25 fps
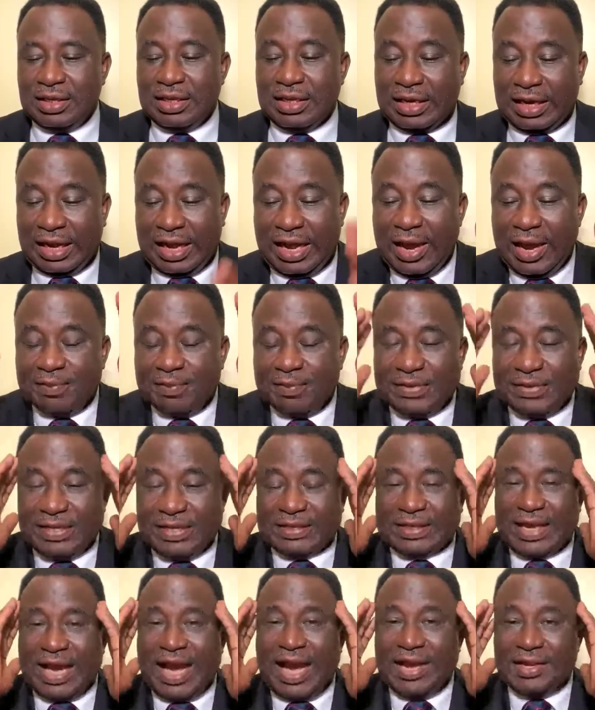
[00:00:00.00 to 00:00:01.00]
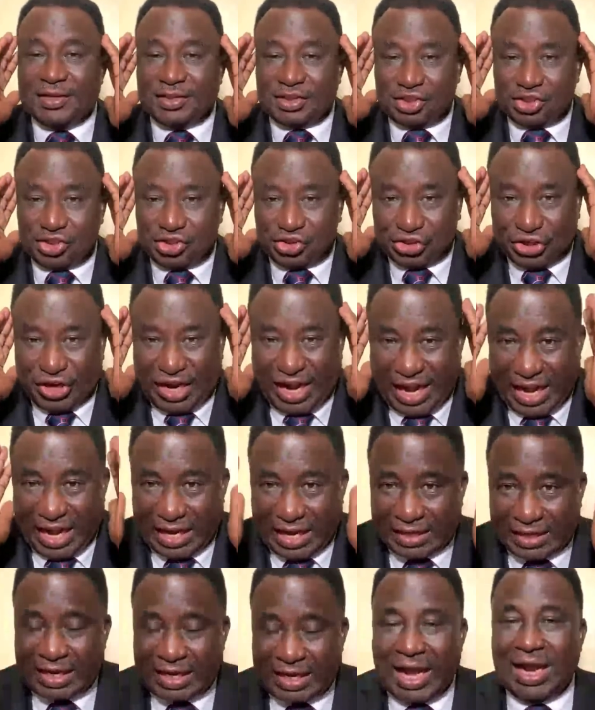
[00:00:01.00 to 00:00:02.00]
He kept his eyes
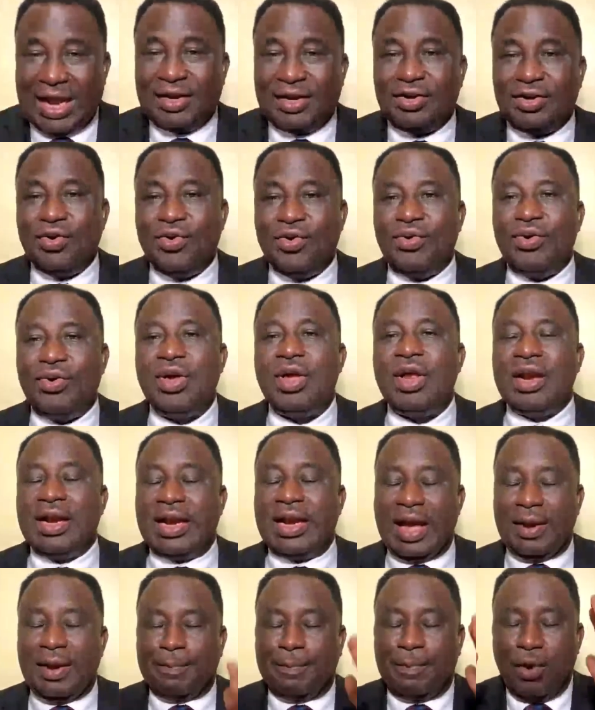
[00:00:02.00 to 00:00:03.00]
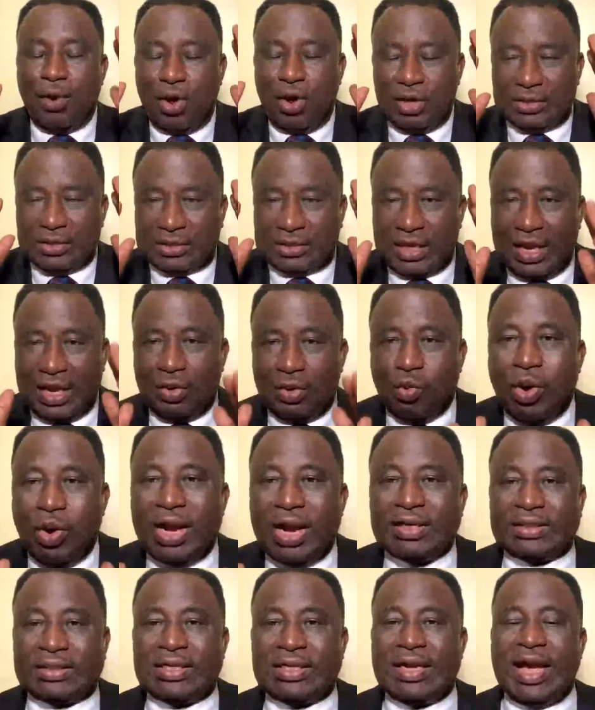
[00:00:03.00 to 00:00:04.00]
straight and go. Like Paul said,
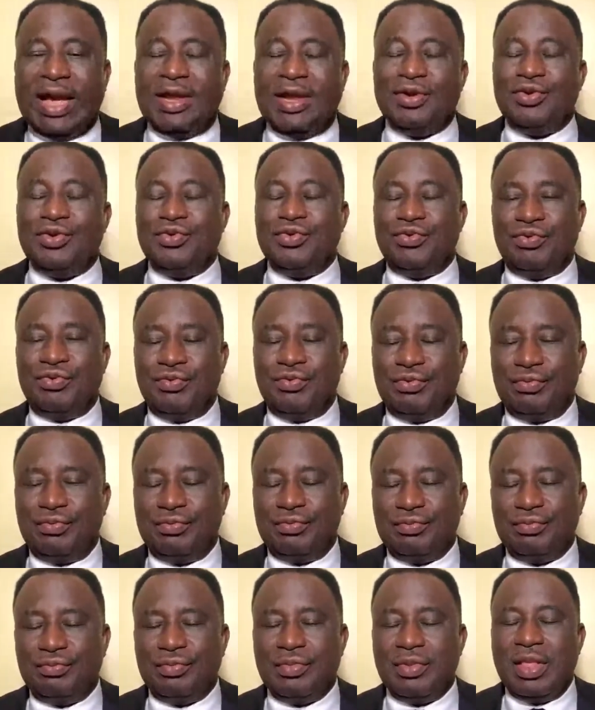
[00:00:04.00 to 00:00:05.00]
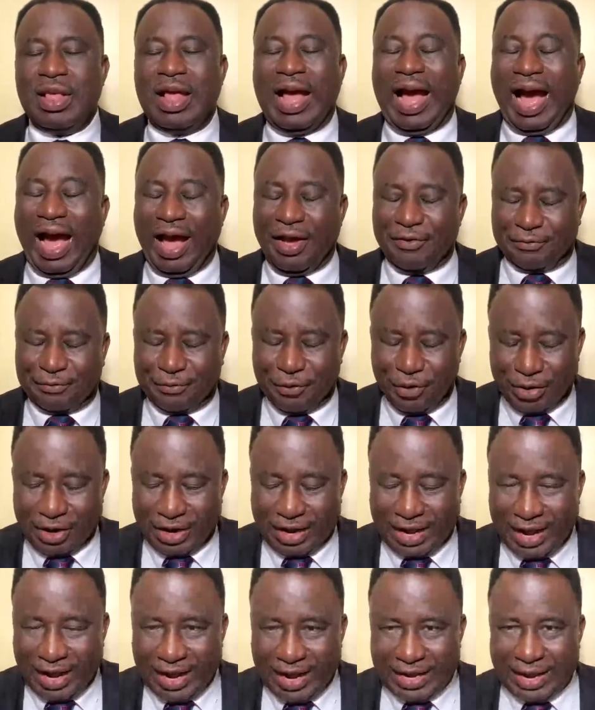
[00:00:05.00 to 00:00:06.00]
one thing I do, I
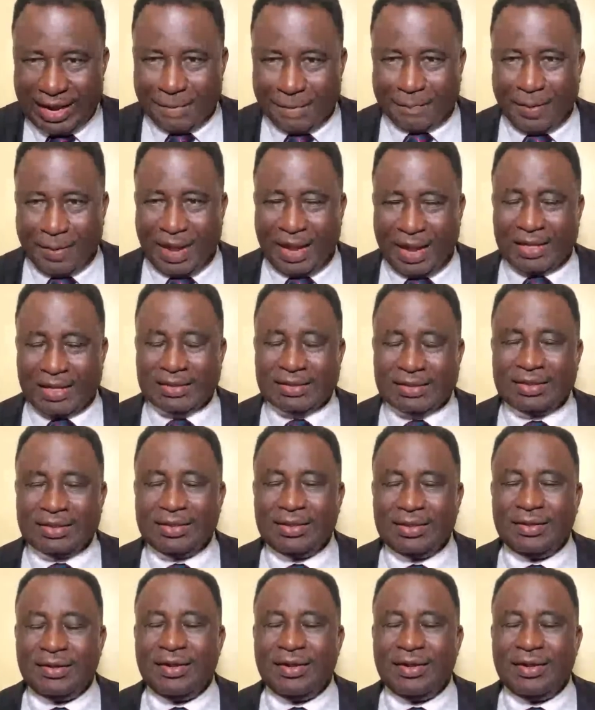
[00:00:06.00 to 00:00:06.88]
forget the past.